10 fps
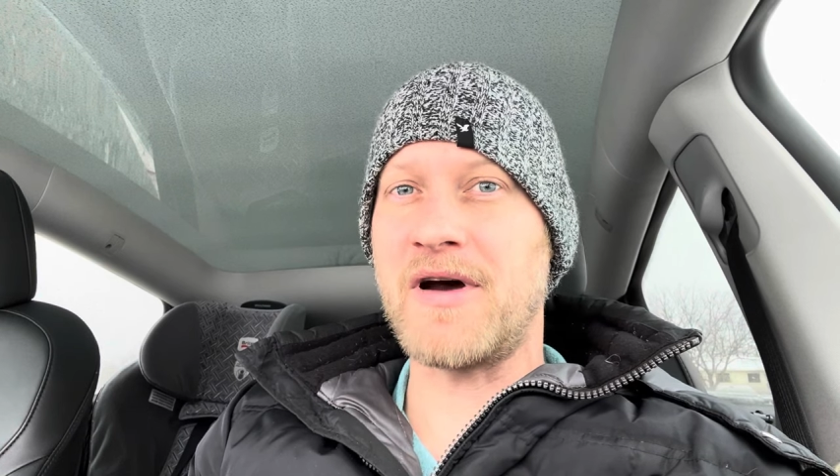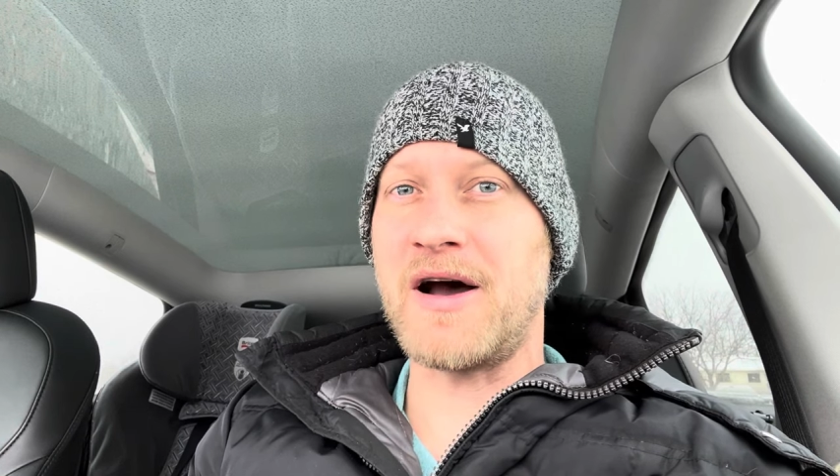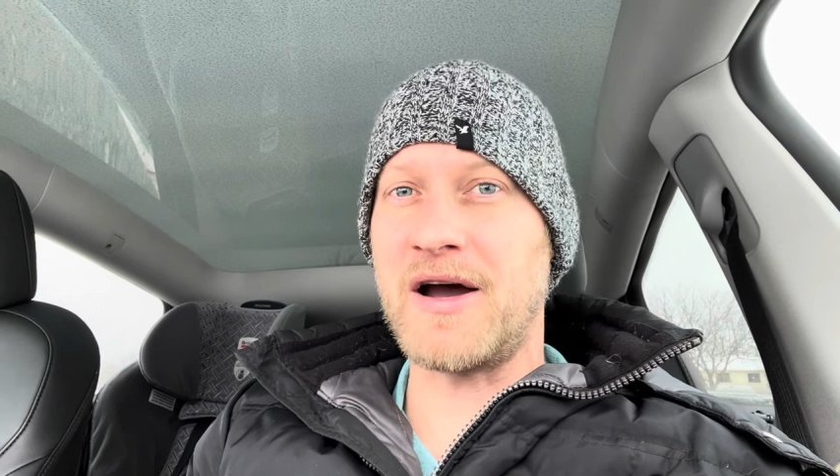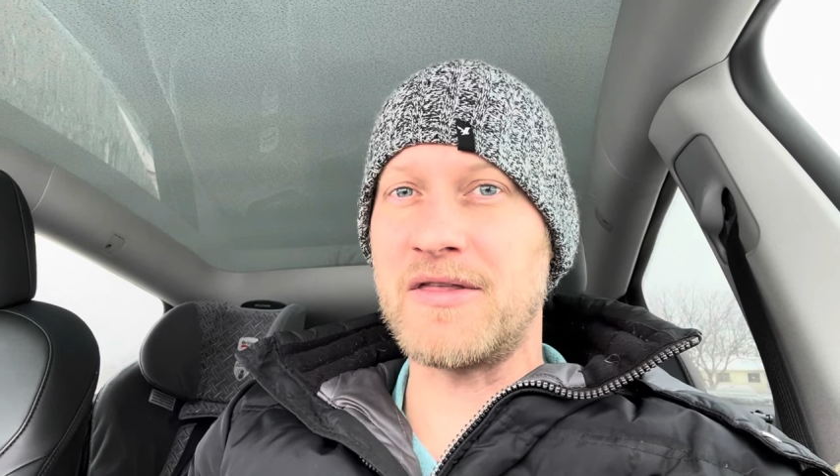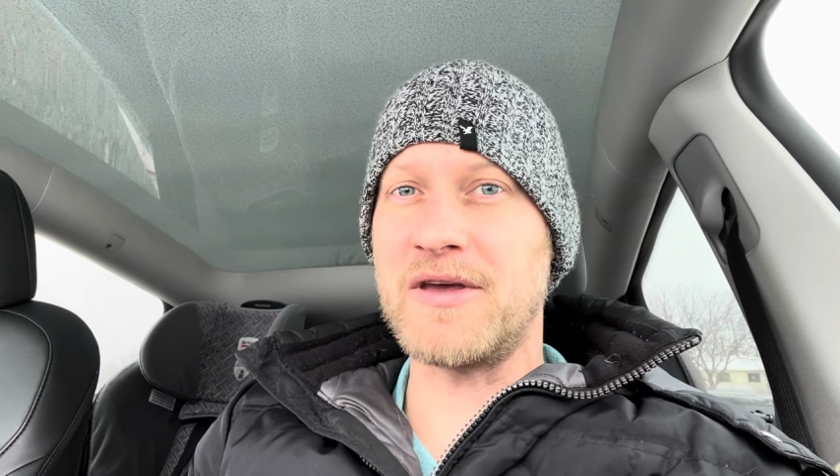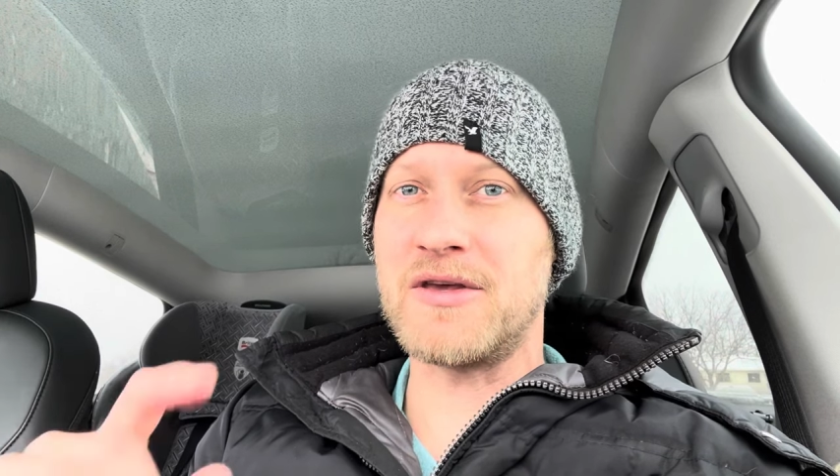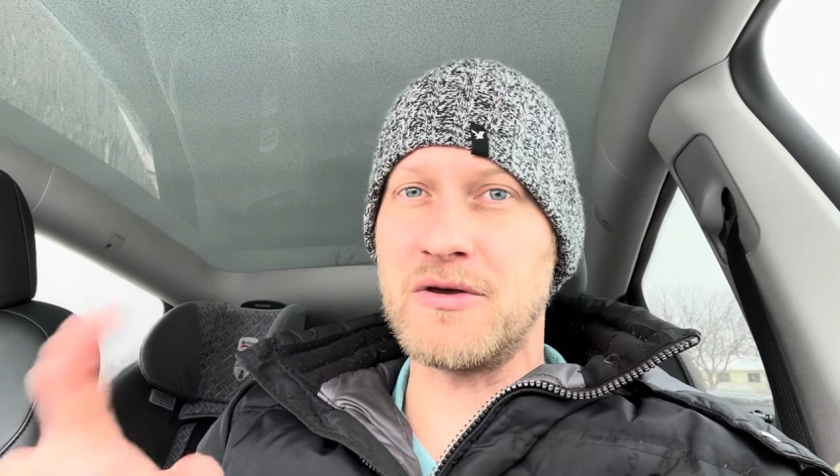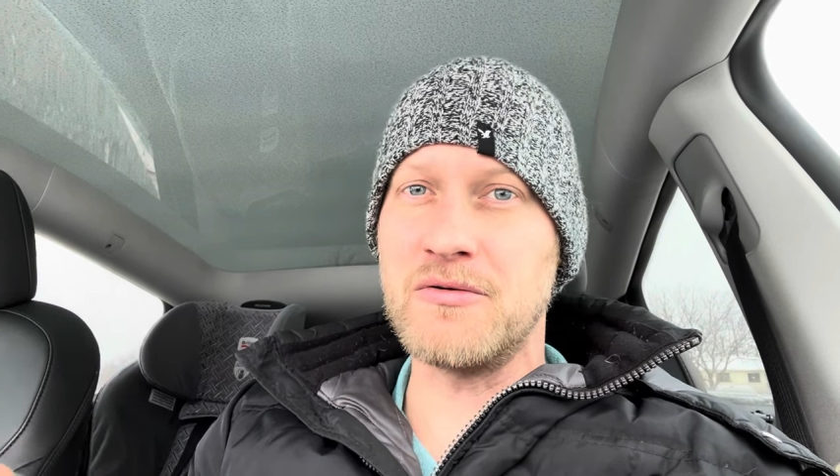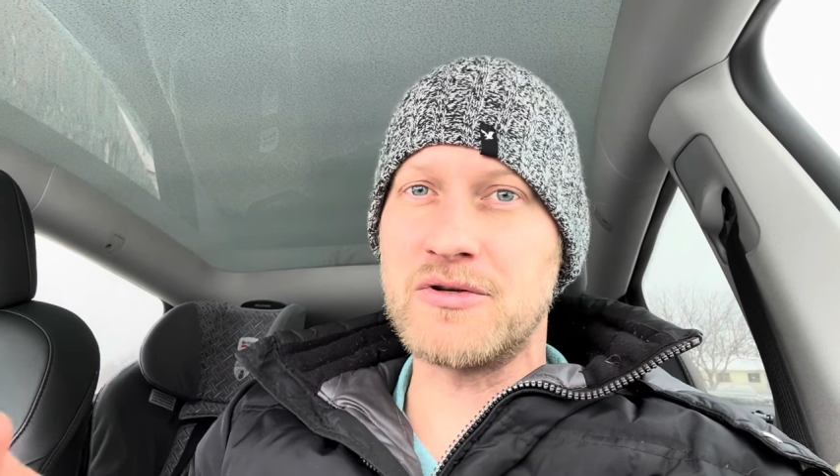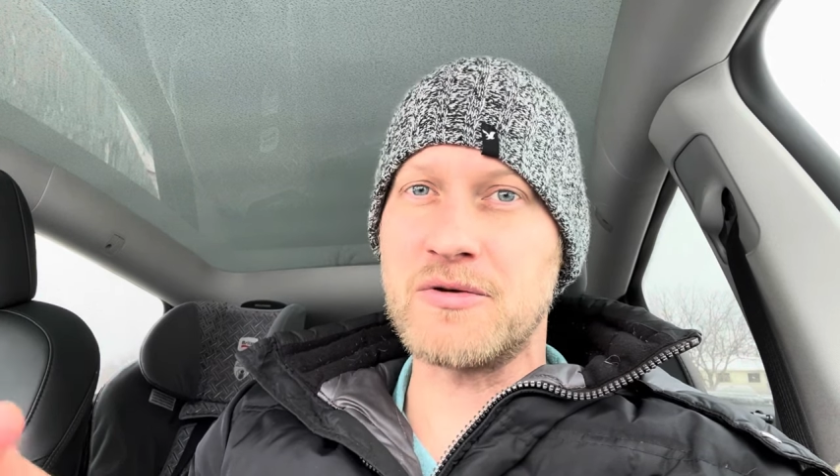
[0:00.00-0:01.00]
I think
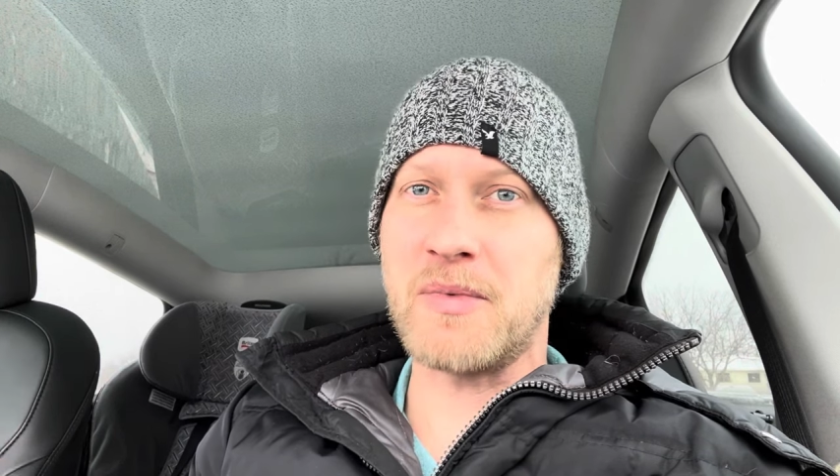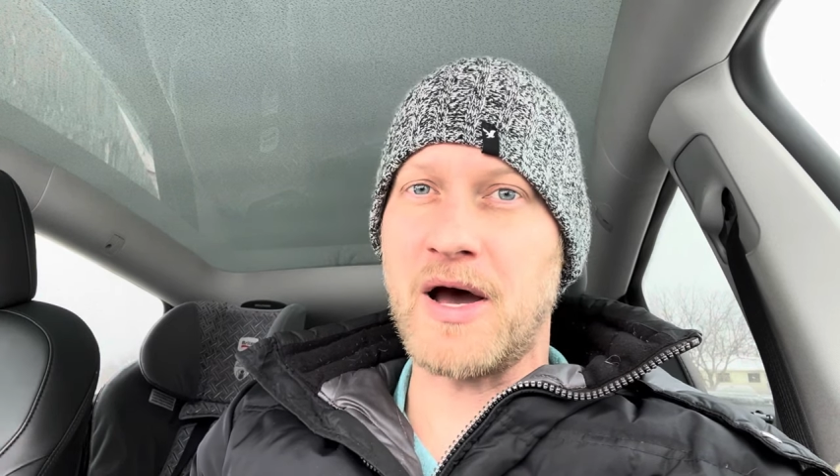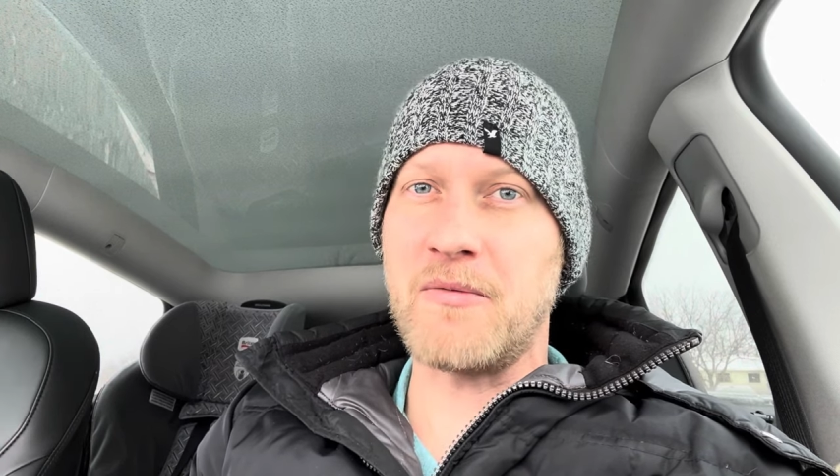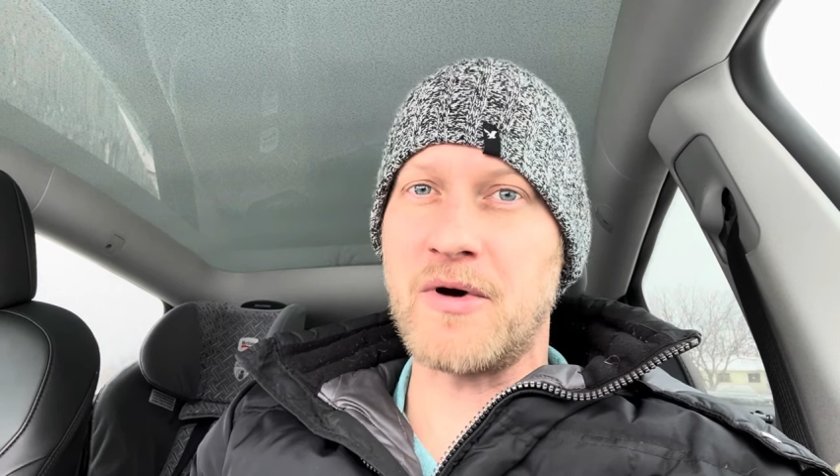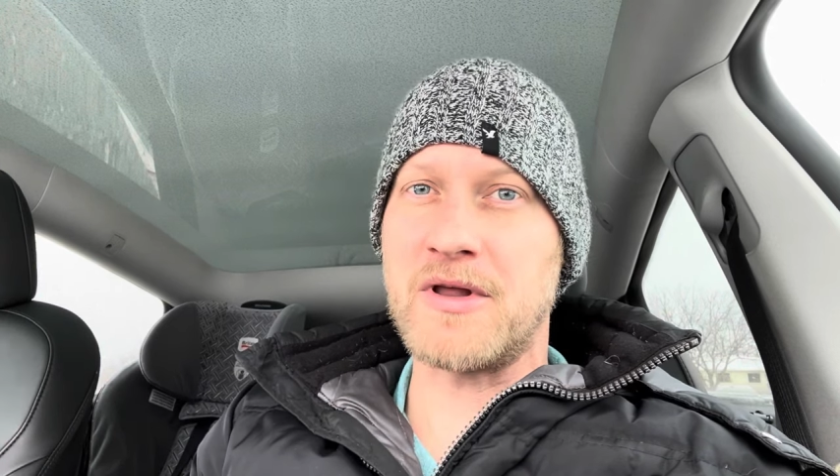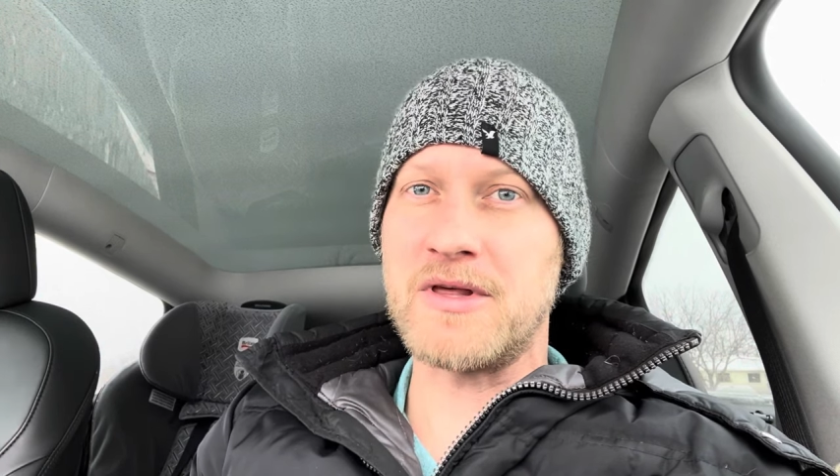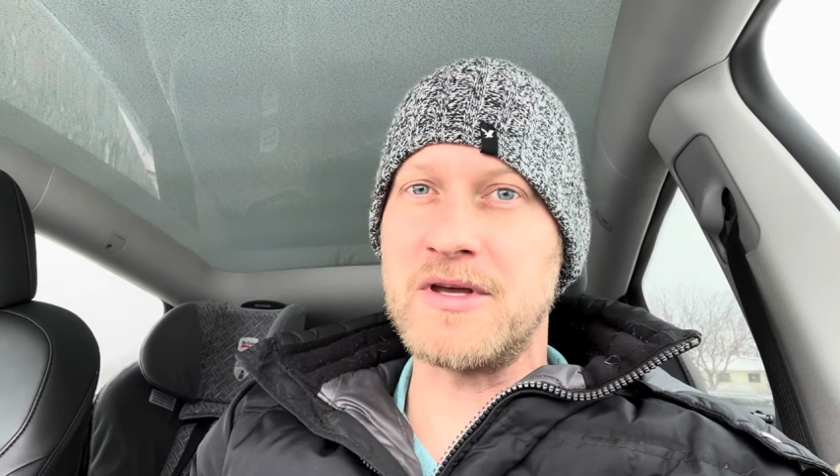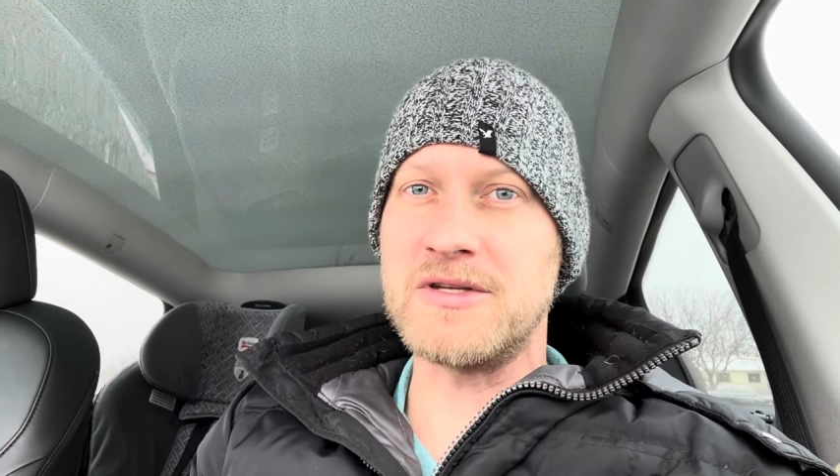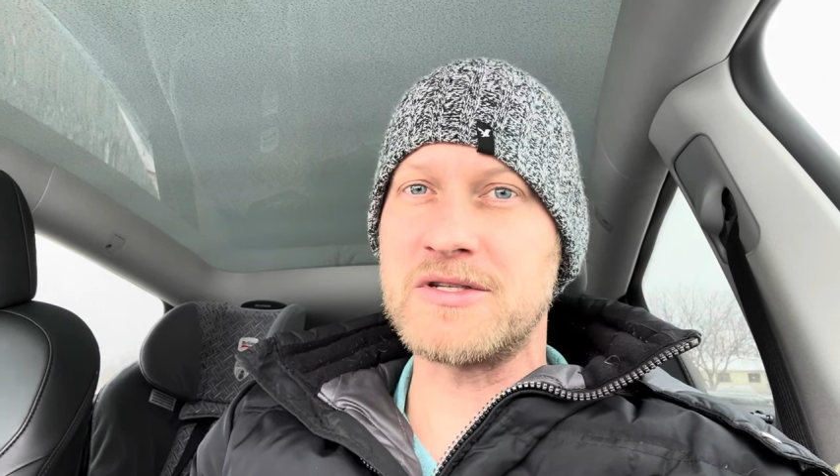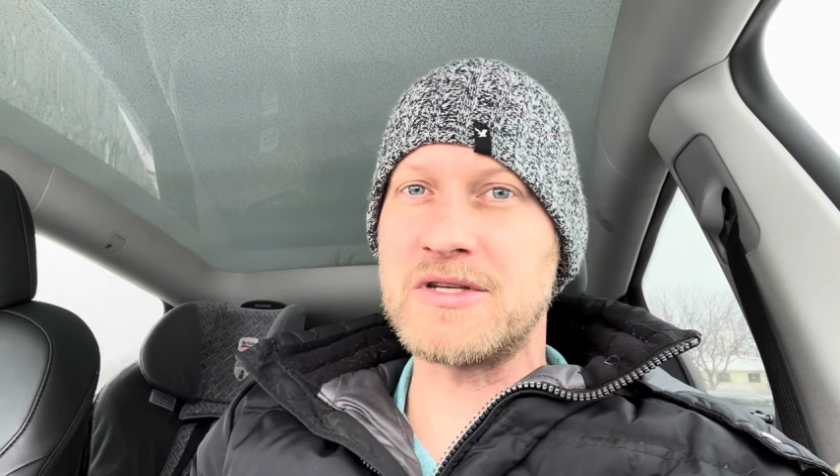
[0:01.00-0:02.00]
you should buy one of
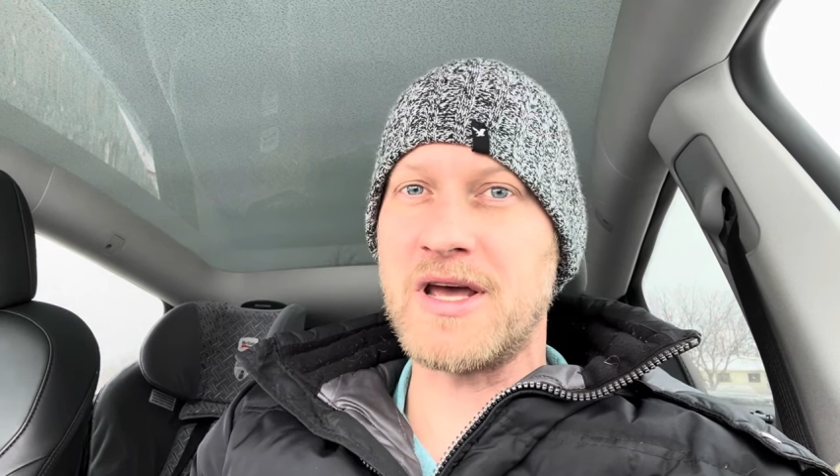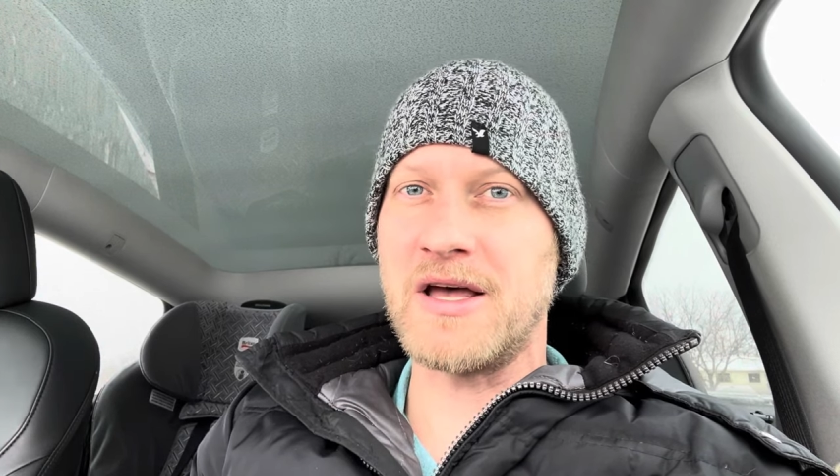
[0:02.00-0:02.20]
these